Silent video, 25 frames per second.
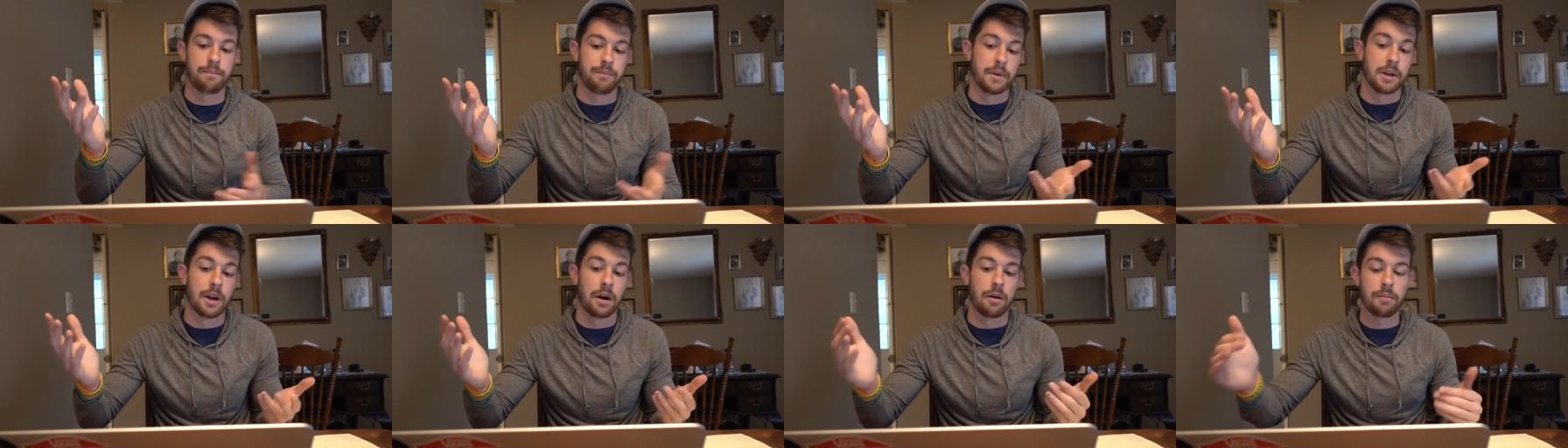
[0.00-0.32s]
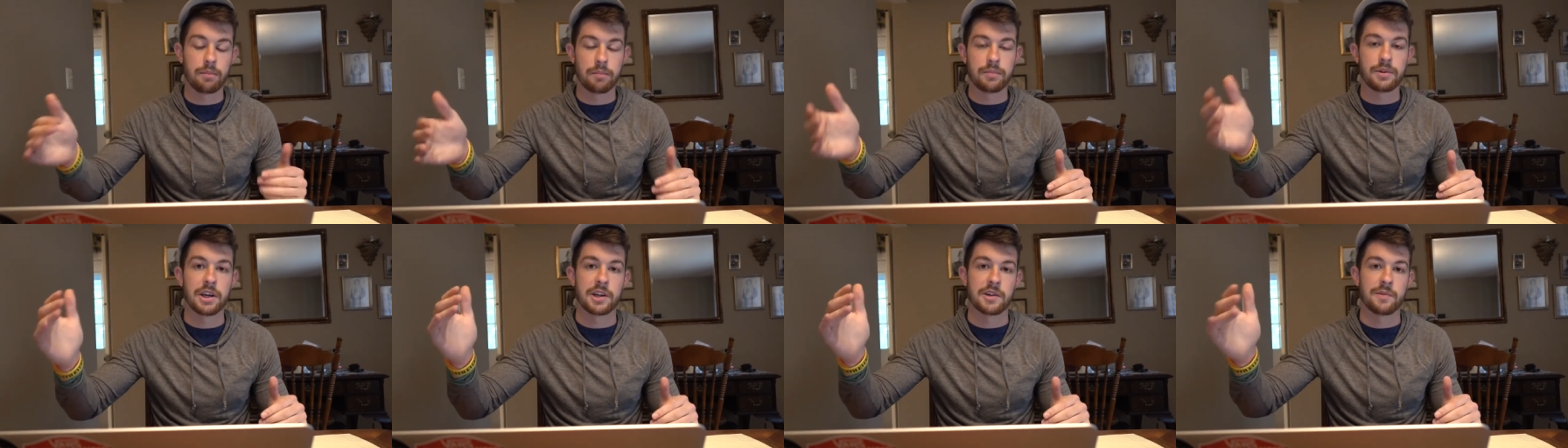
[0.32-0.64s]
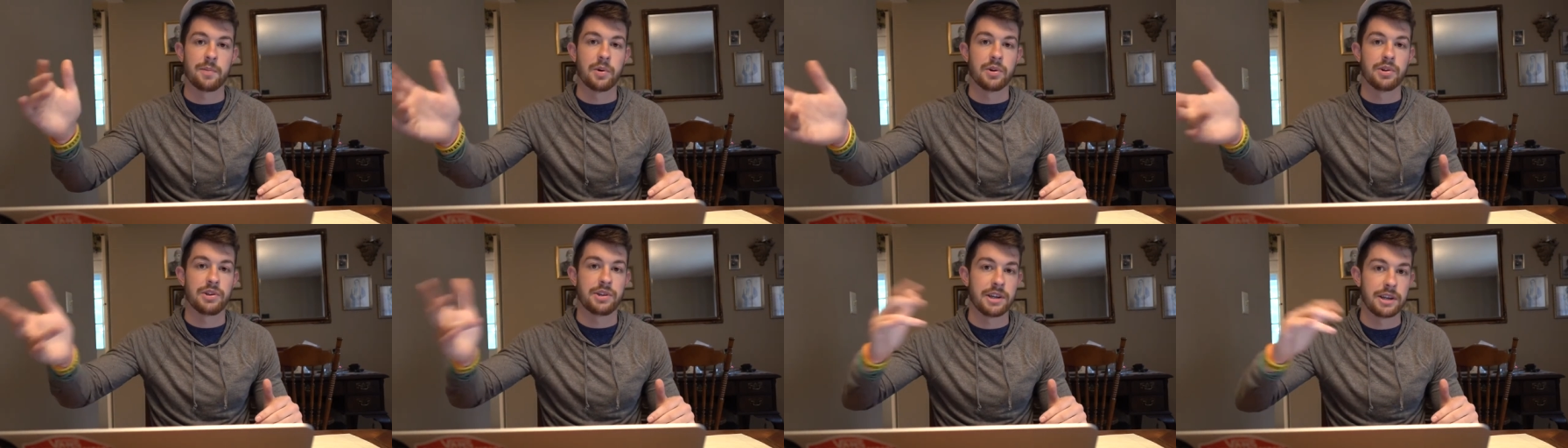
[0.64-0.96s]
you know,
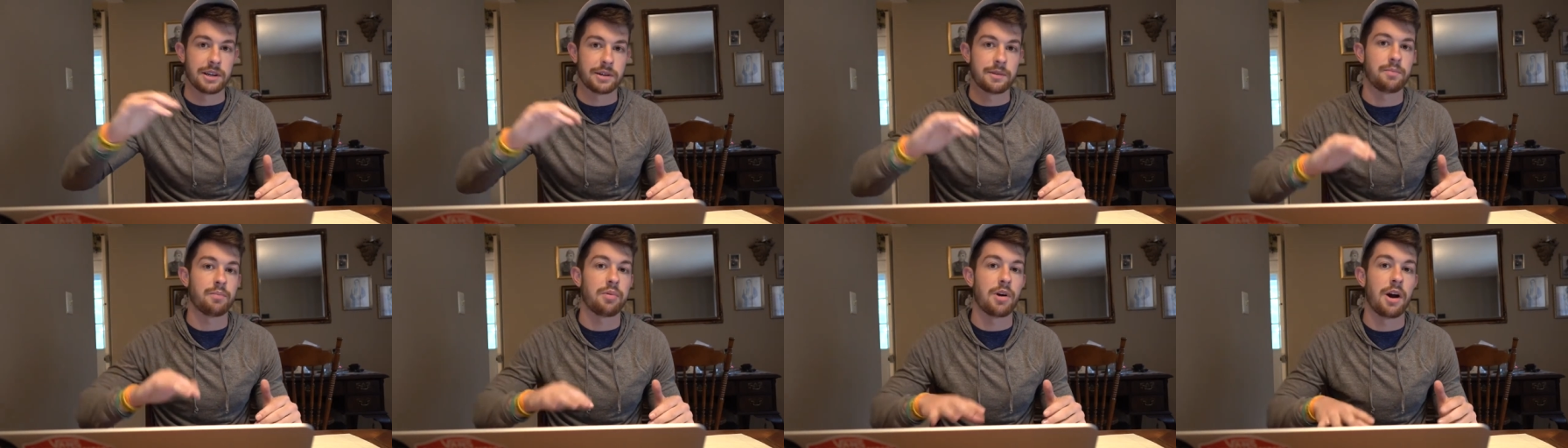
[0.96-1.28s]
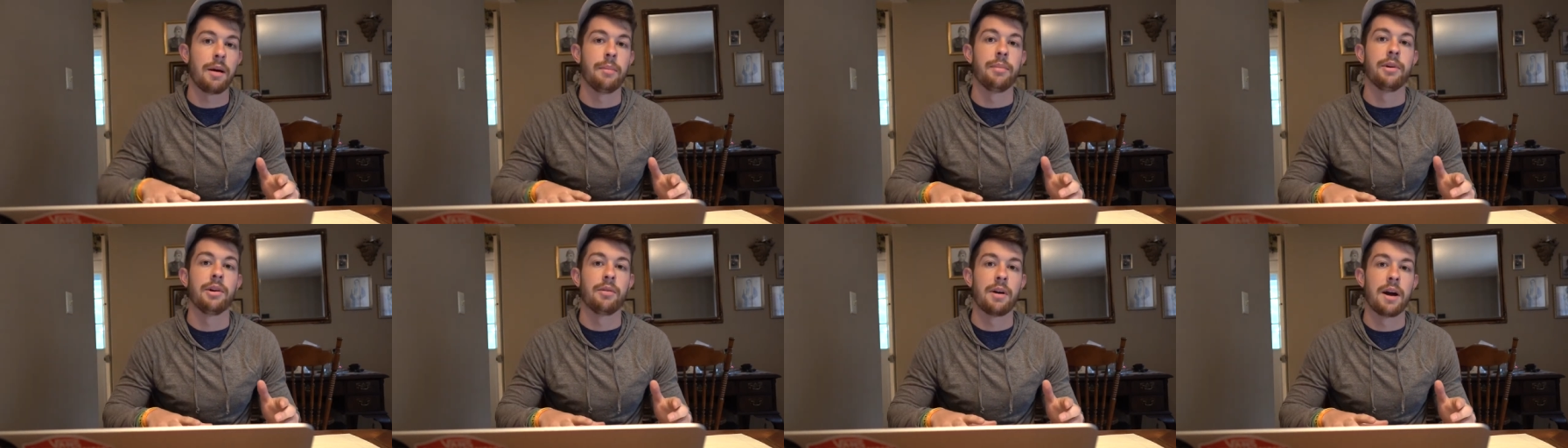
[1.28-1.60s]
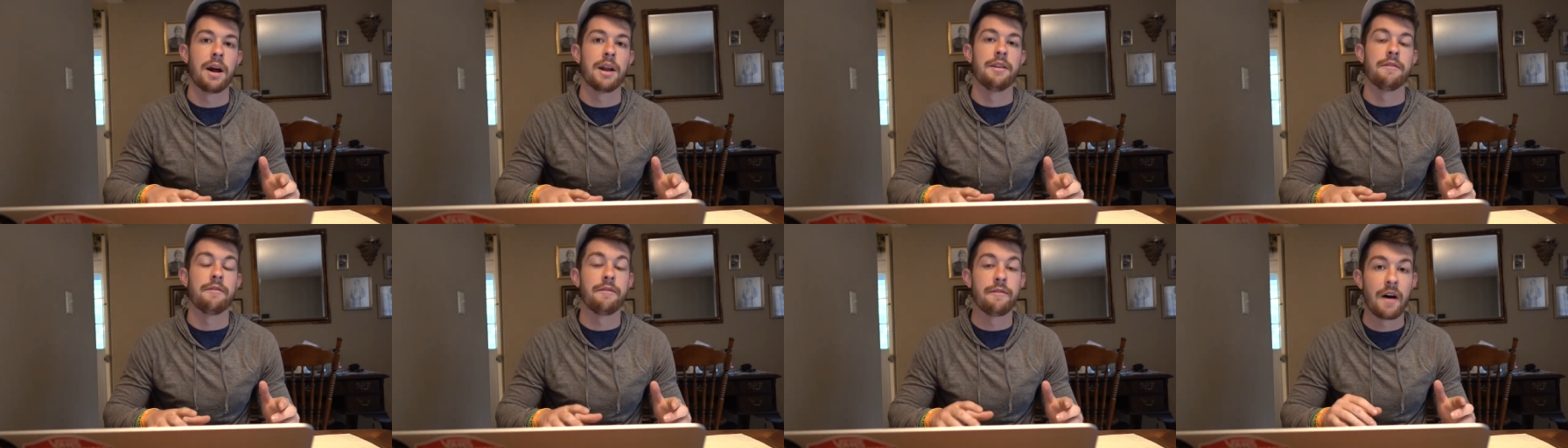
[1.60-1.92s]
6.6, probably
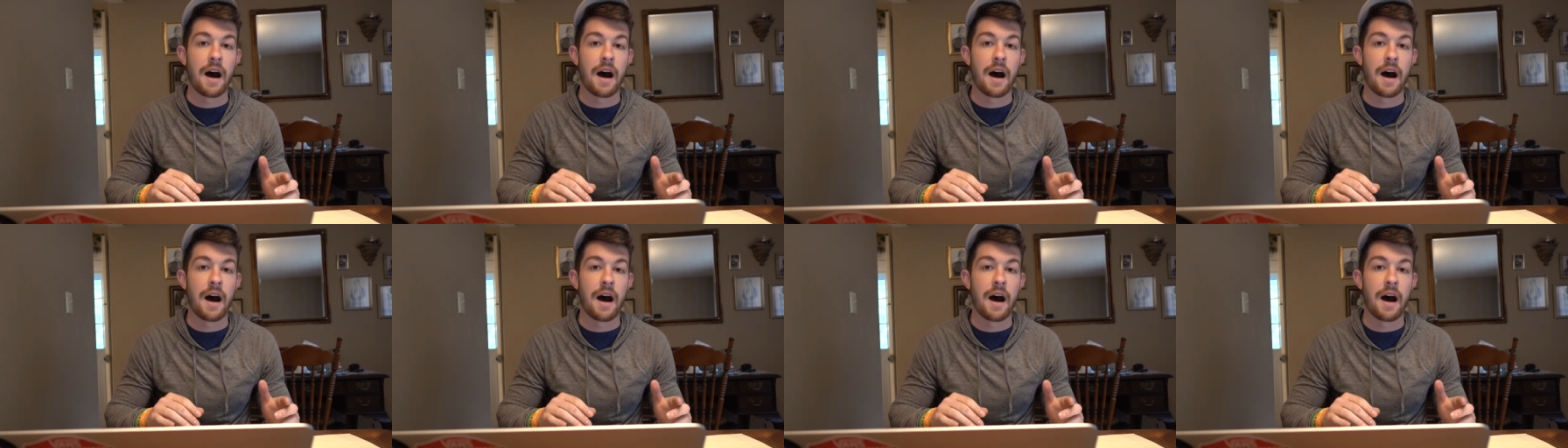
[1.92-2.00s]
around a